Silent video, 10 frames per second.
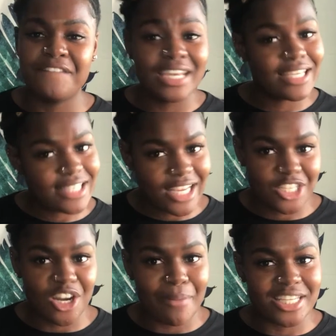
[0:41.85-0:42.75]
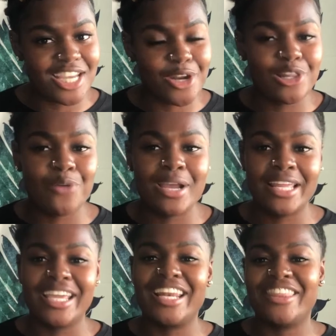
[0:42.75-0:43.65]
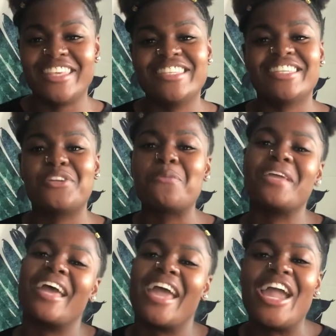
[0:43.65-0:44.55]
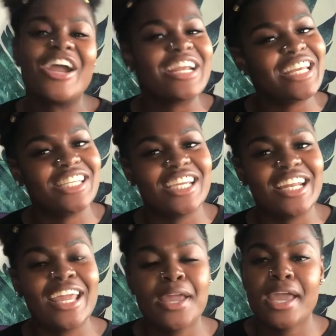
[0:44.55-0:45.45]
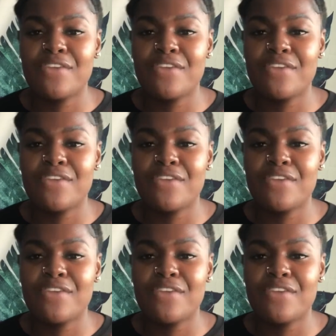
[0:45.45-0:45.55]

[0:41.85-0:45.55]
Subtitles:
fitness edition on my channel already, and this is going to be a hair edition.